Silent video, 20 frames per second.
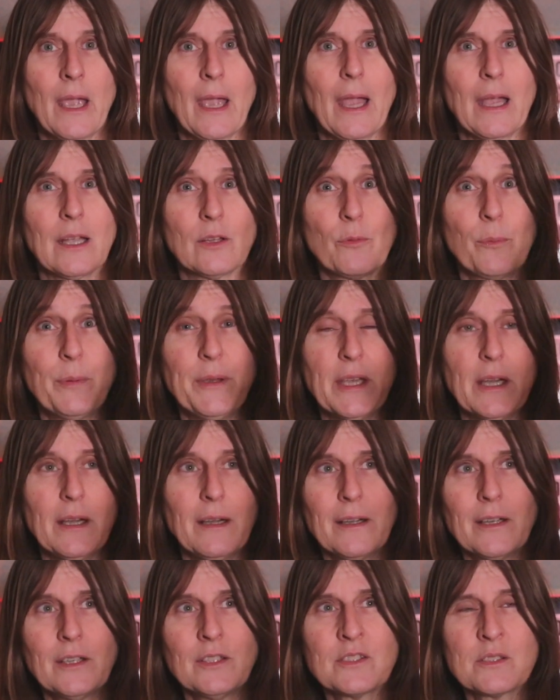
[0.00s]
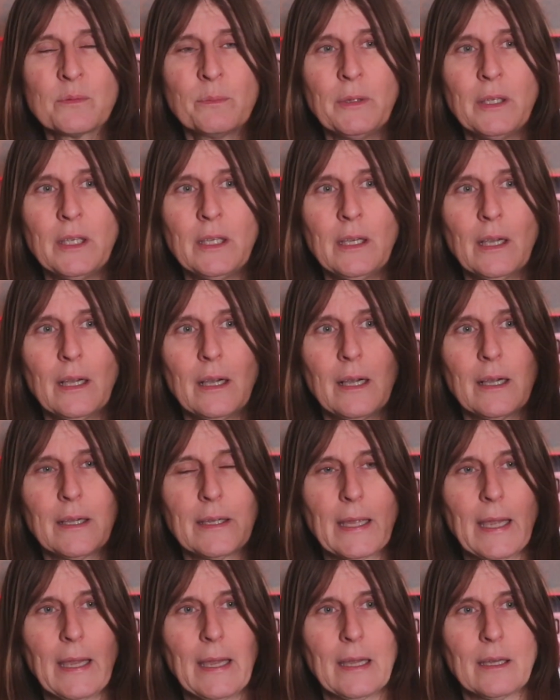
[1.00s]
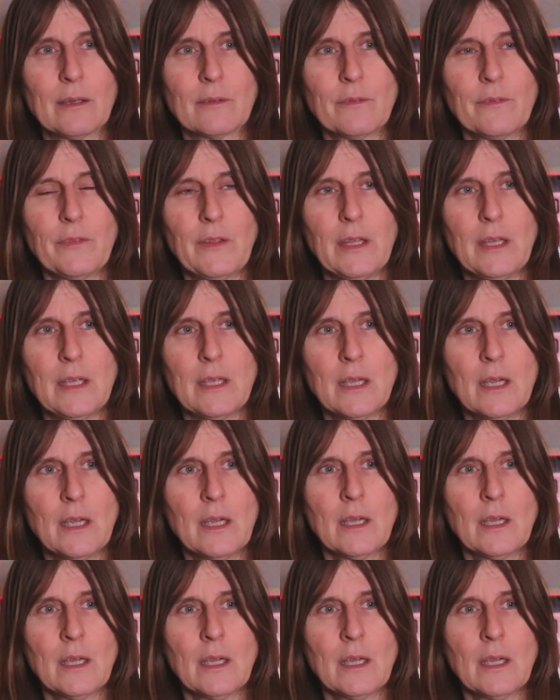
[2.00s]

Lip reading: And behind me, I have the